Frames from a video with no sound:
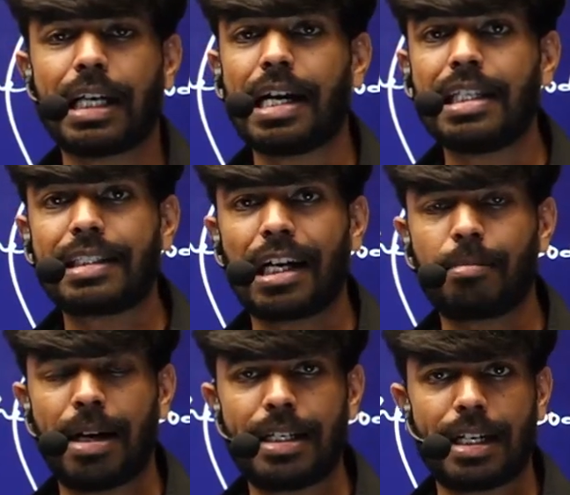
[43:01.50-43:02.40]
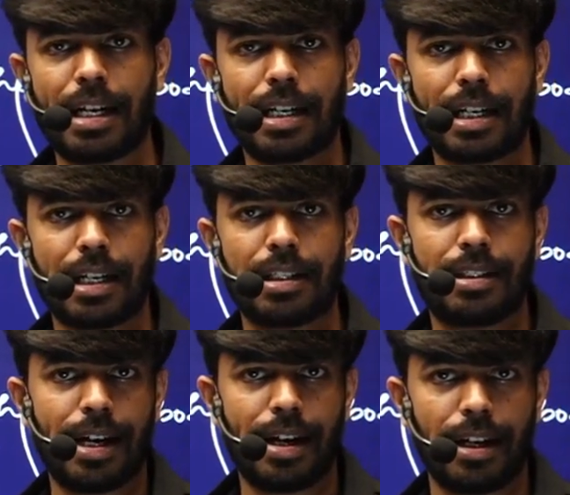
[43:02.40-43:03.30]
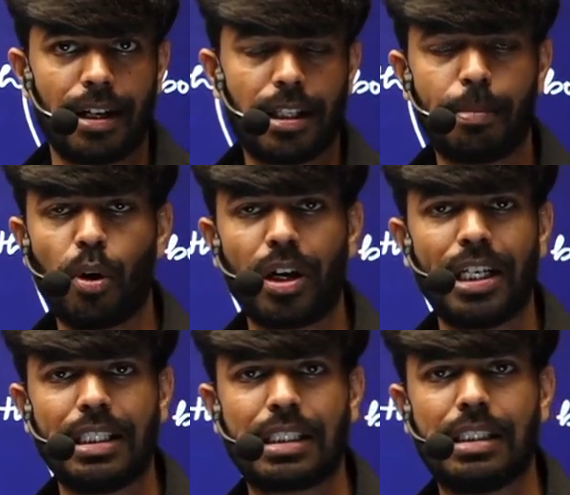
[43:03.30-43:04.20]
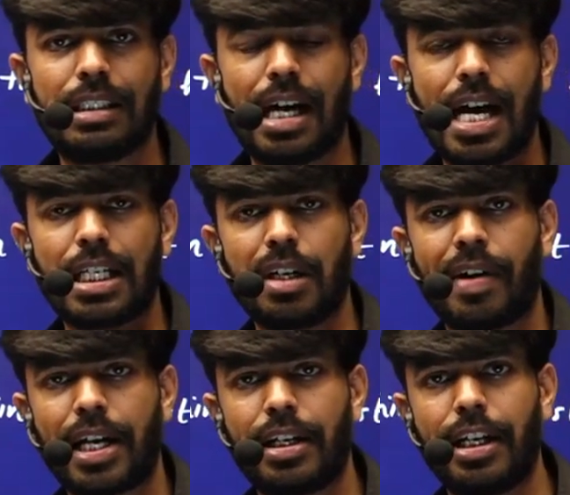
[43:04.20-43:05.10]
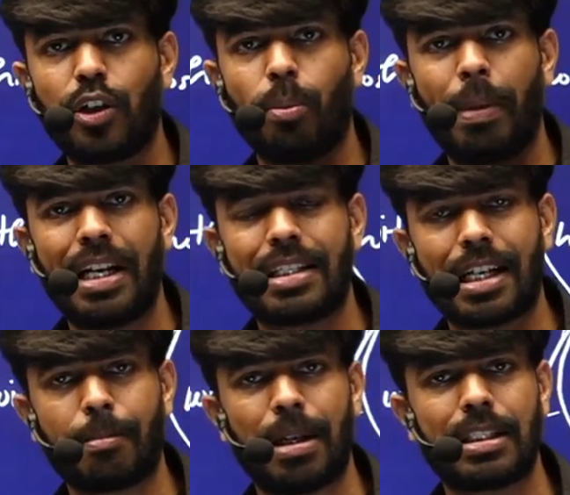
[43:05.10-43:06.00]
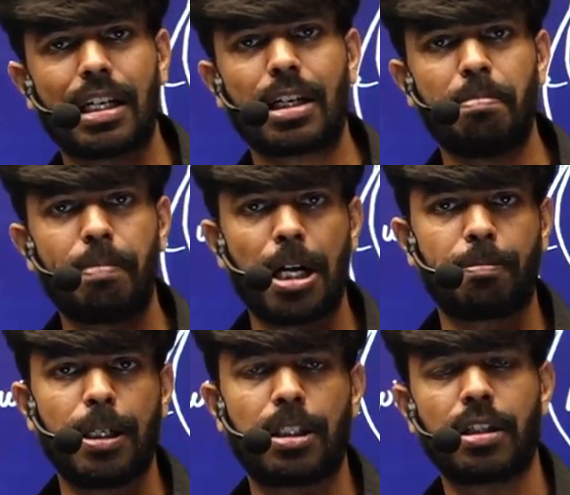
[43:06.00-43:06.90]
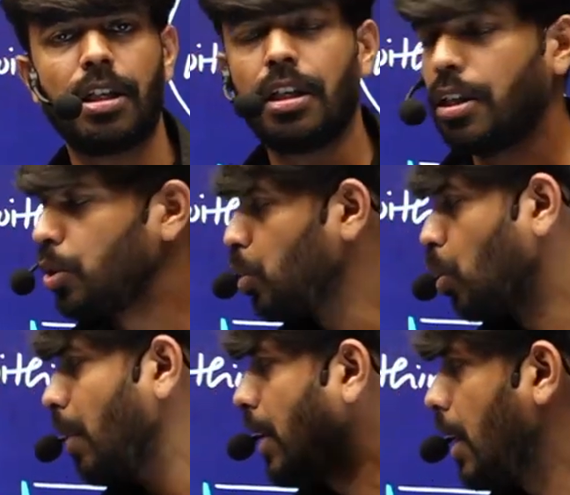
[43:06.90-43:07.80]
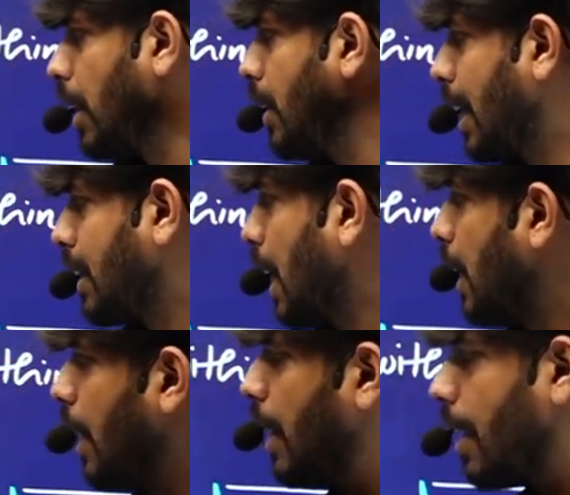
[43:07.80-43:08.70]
unsegmented agirutte. The body is not divided into many segments or compartments. So whether it is externally or